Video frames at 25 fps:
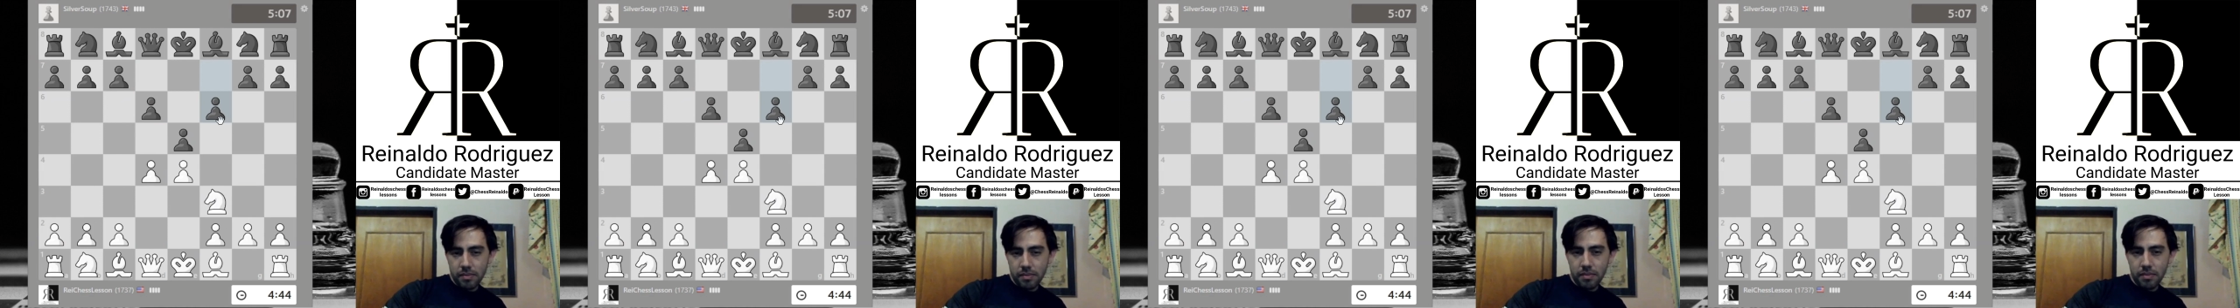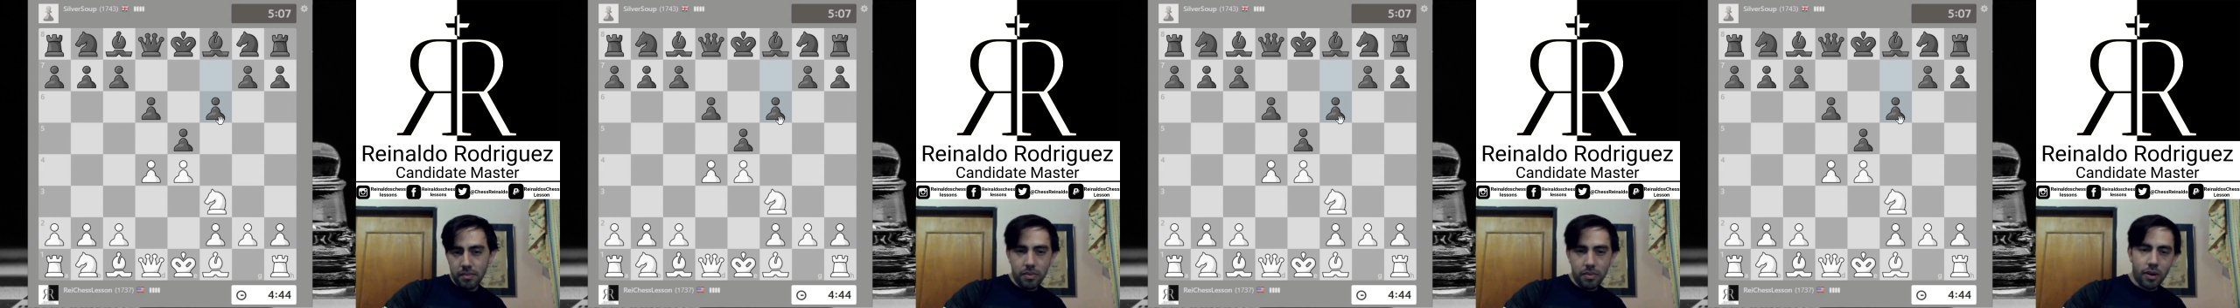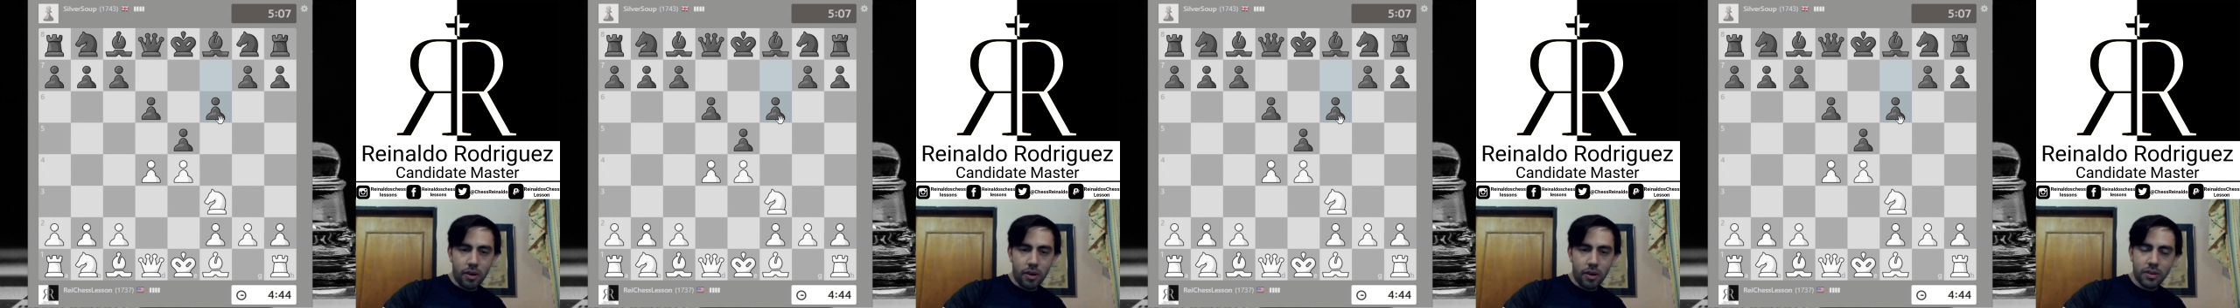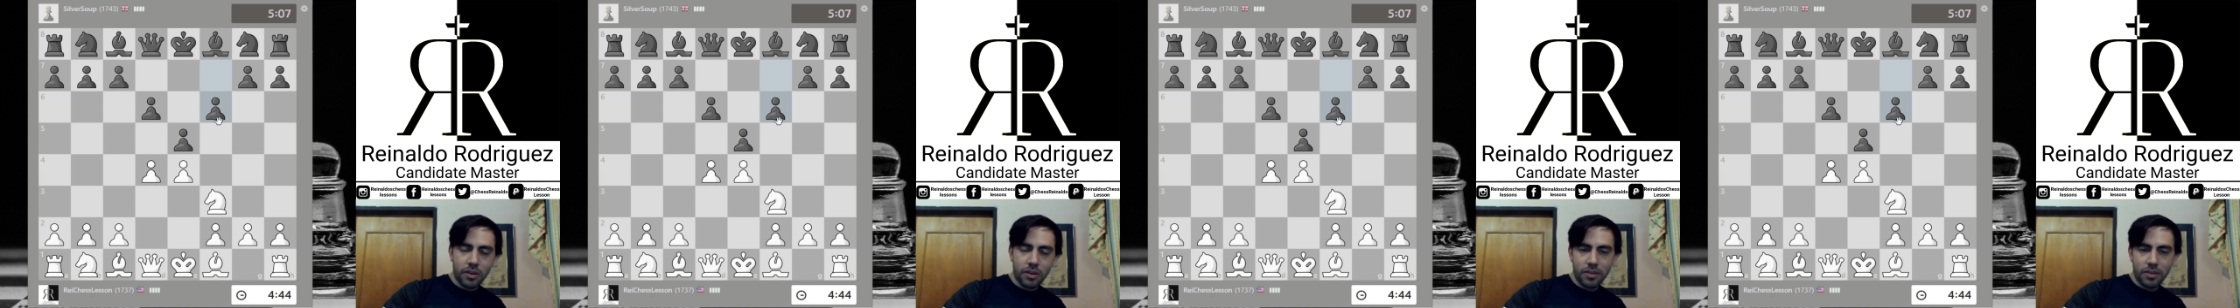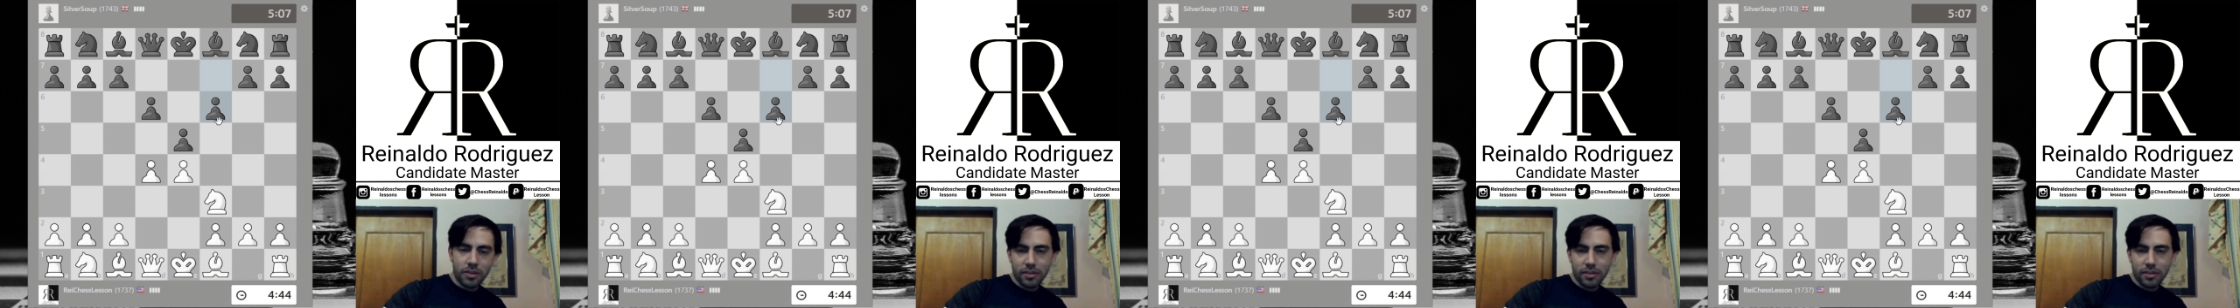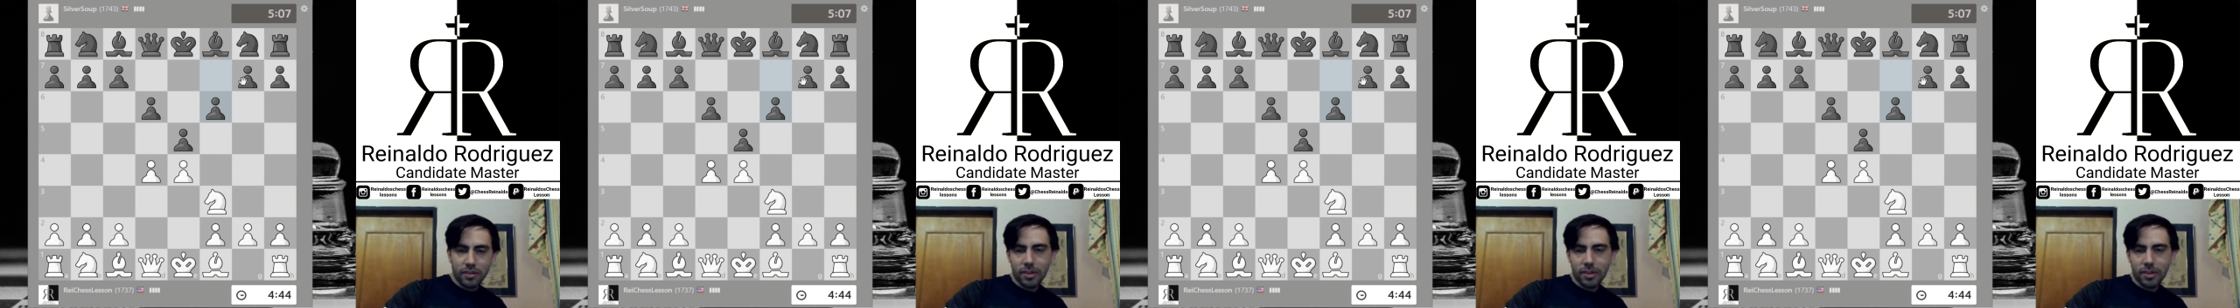But,
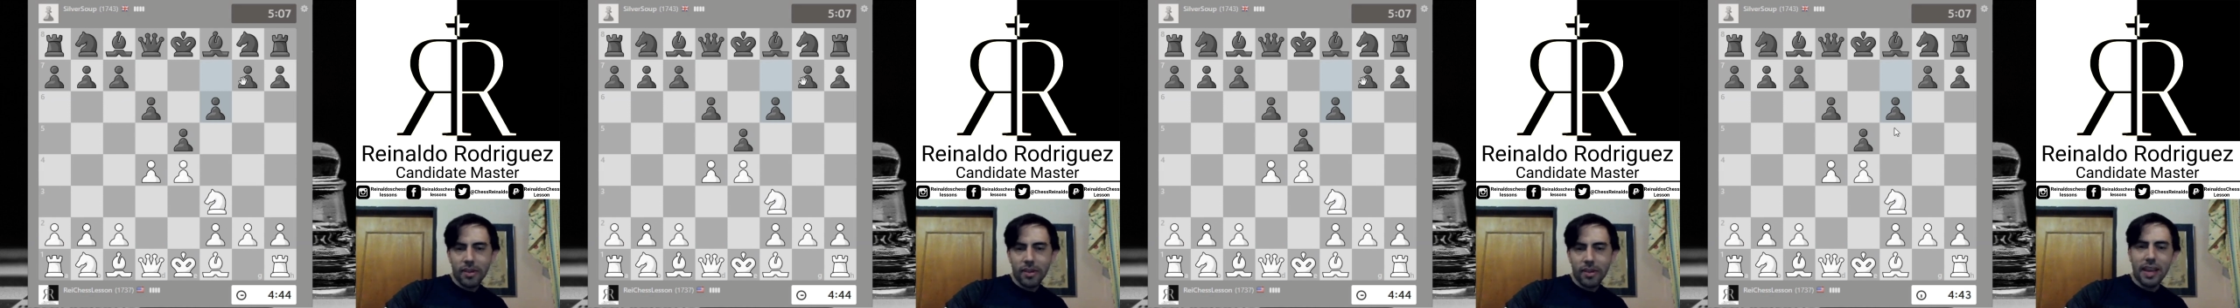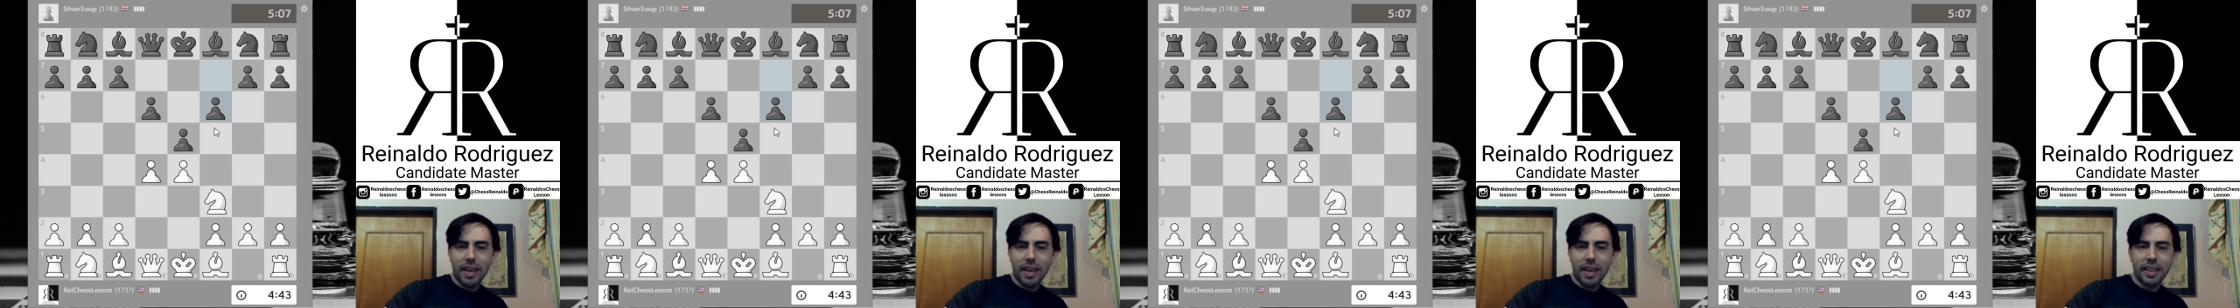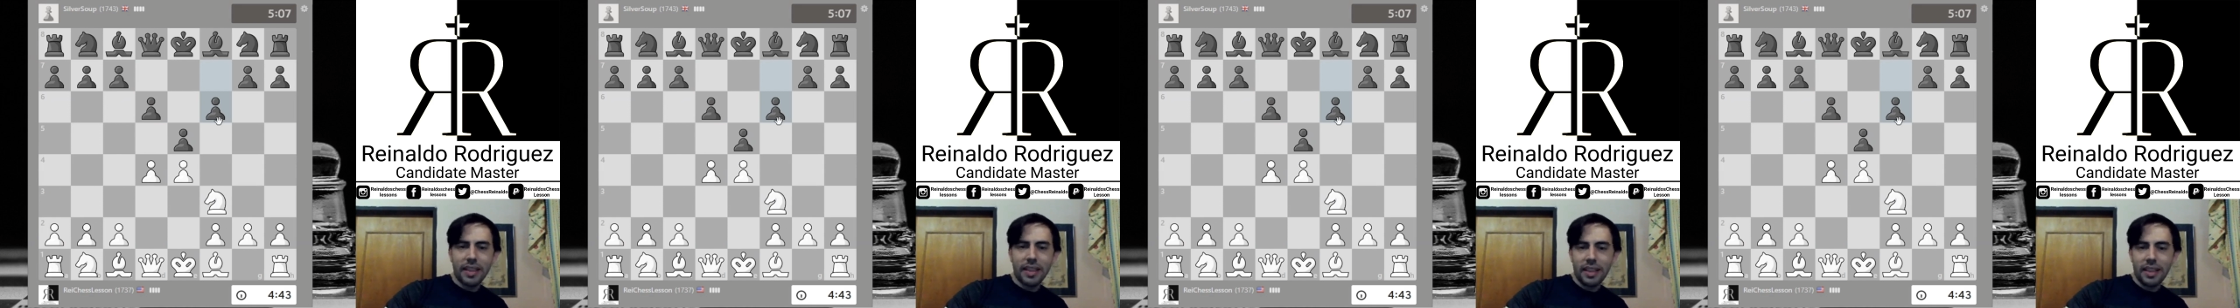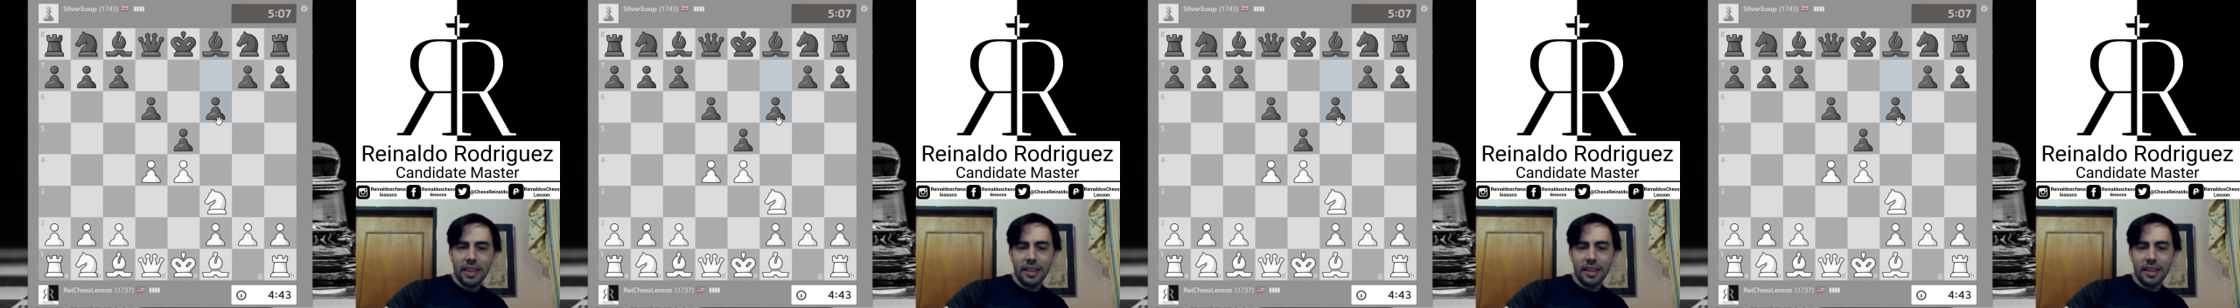okay,